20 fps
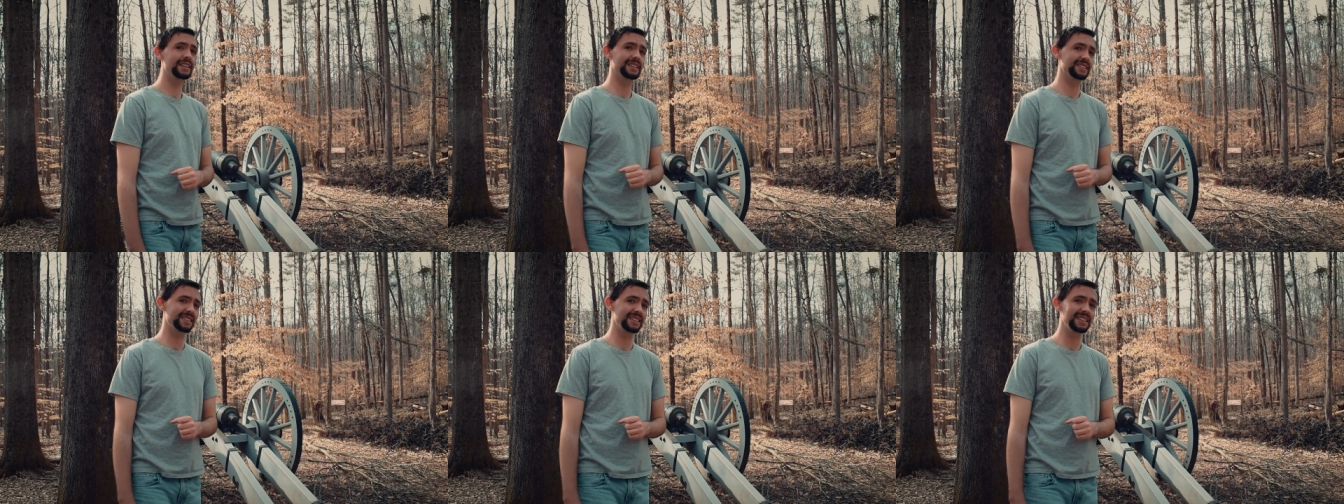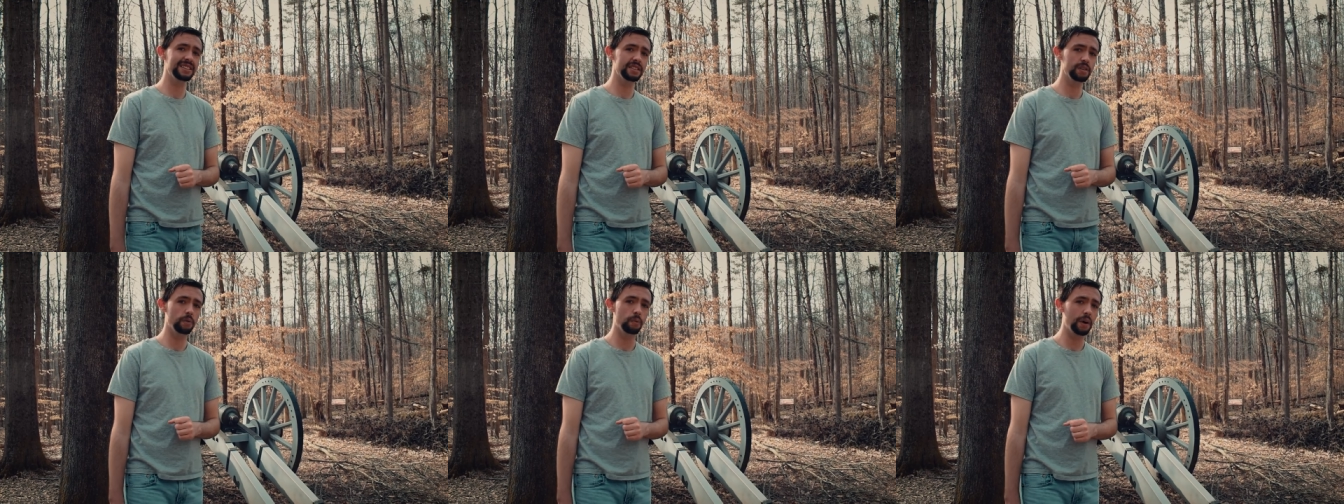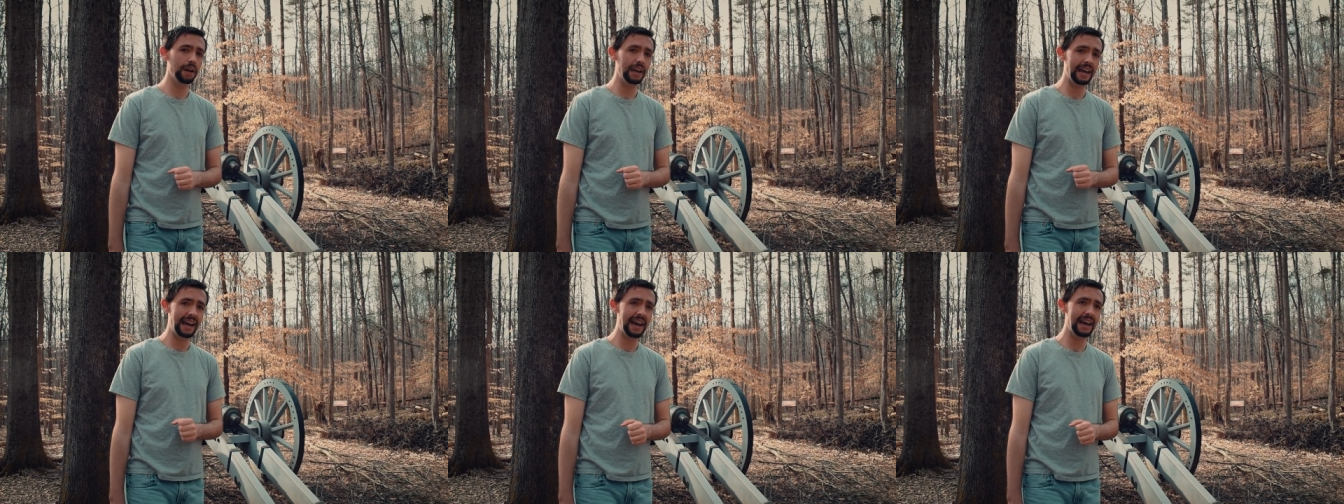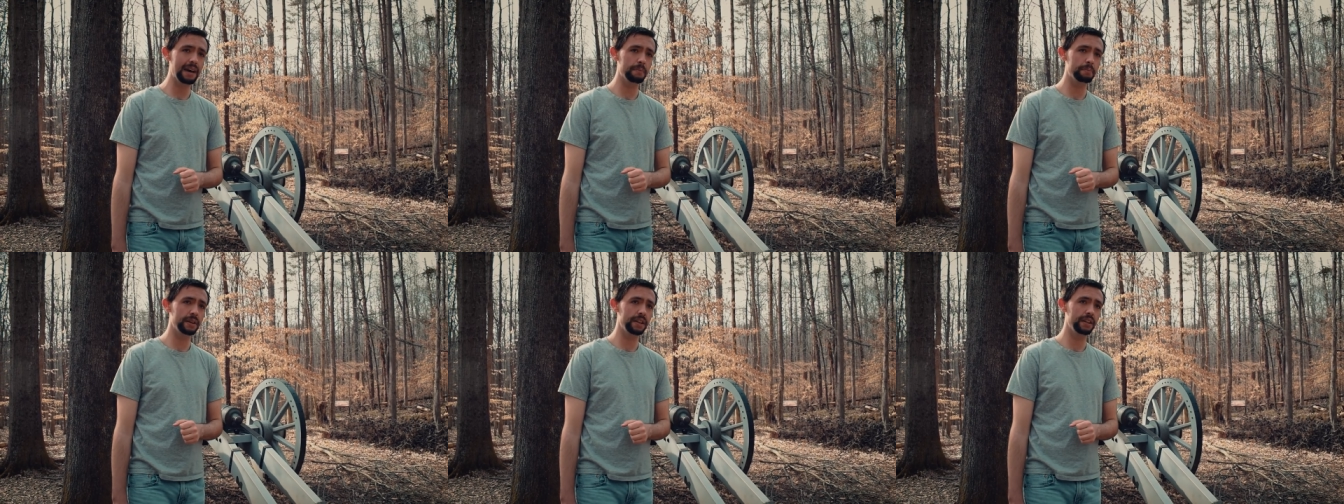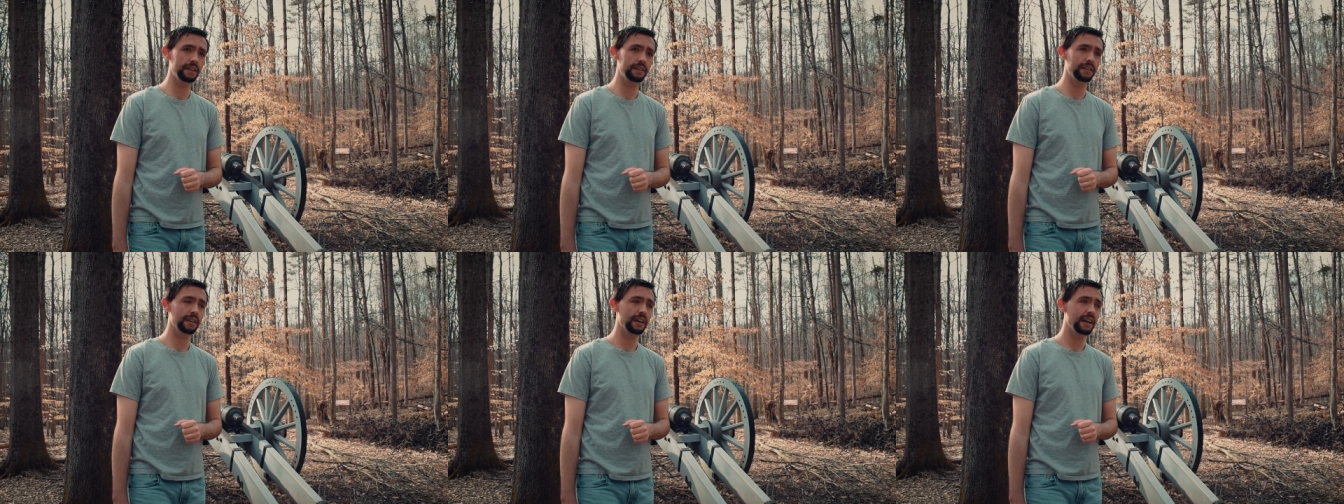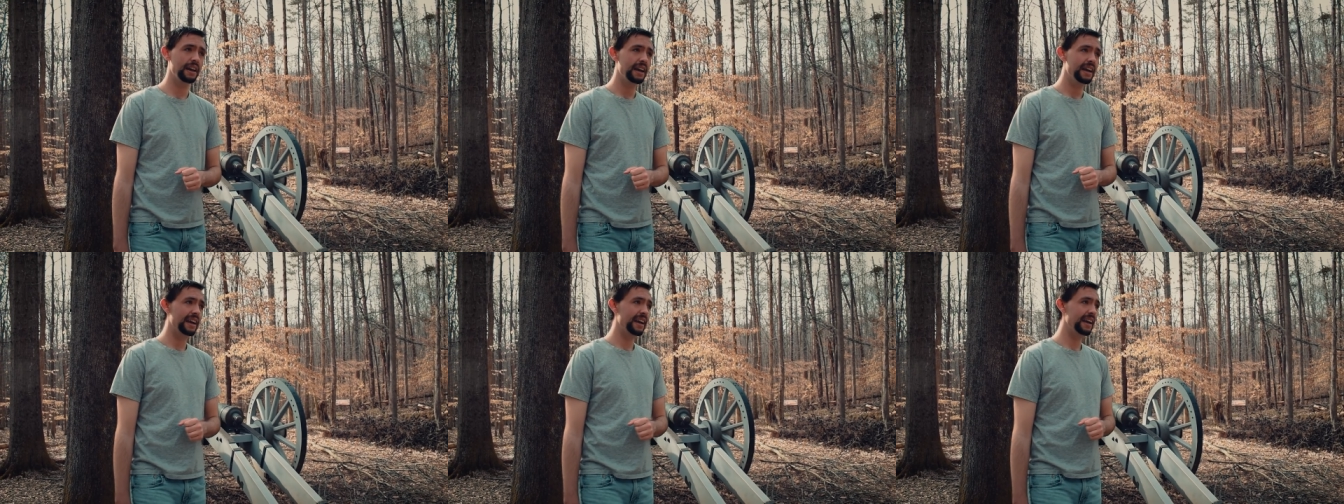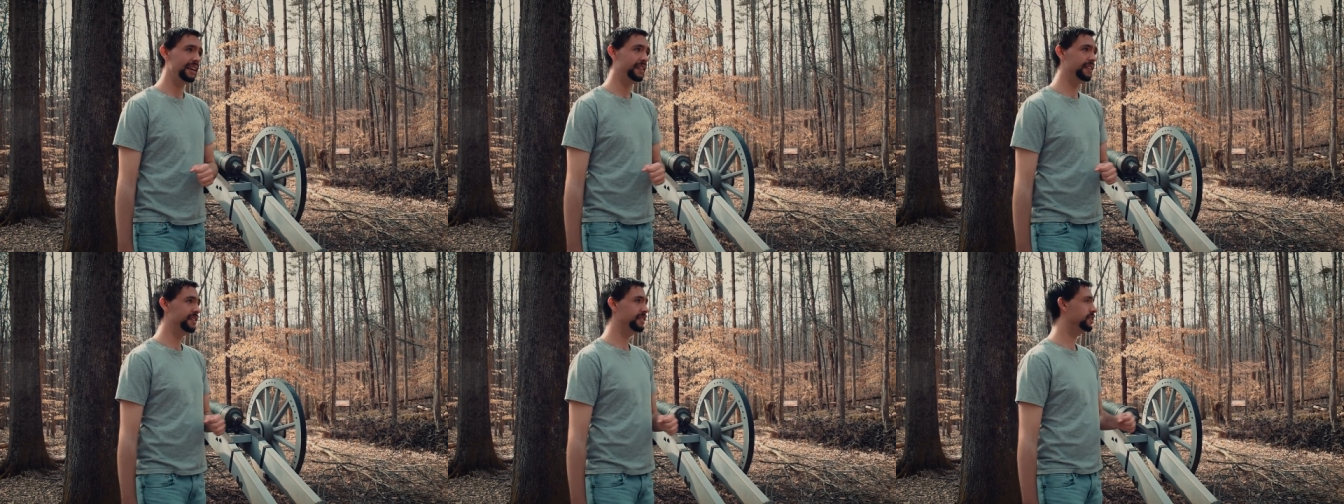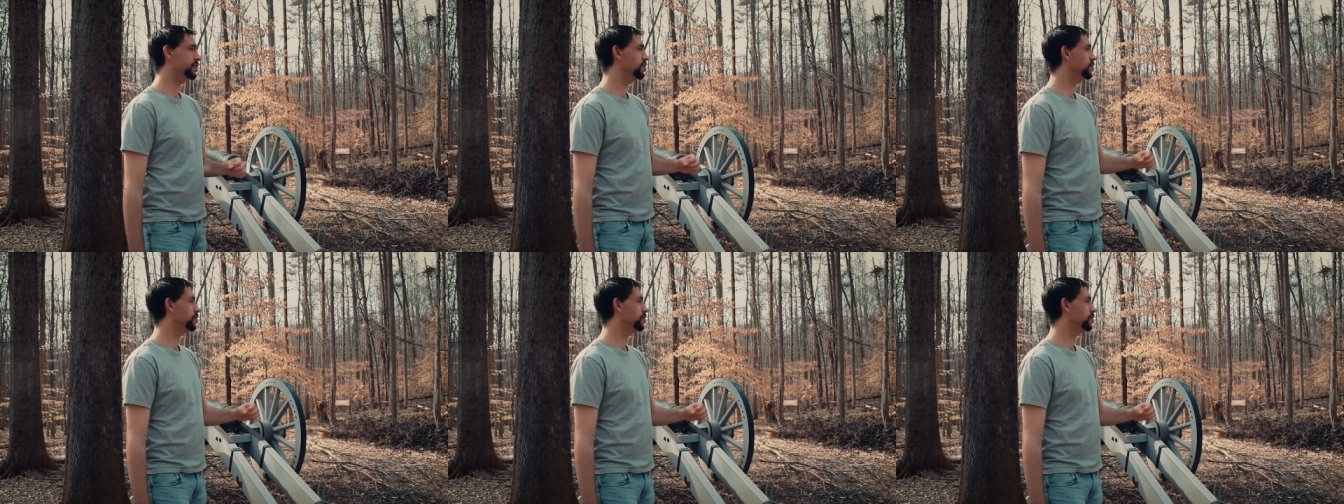this isn't what happened, and this